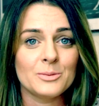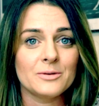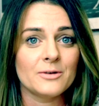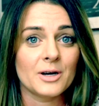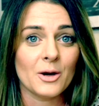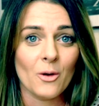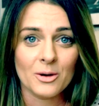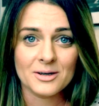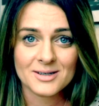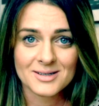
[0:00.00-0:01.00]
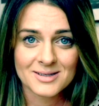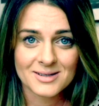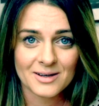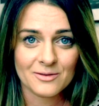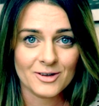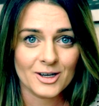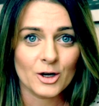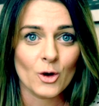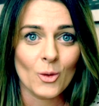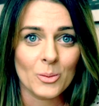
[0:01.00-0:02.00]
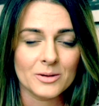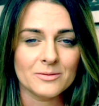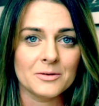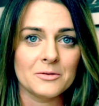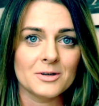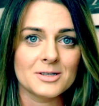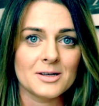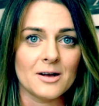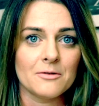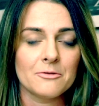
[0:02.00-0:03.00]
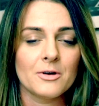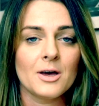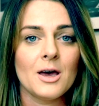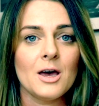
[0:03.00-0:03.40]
to be very honest and very open with yourself.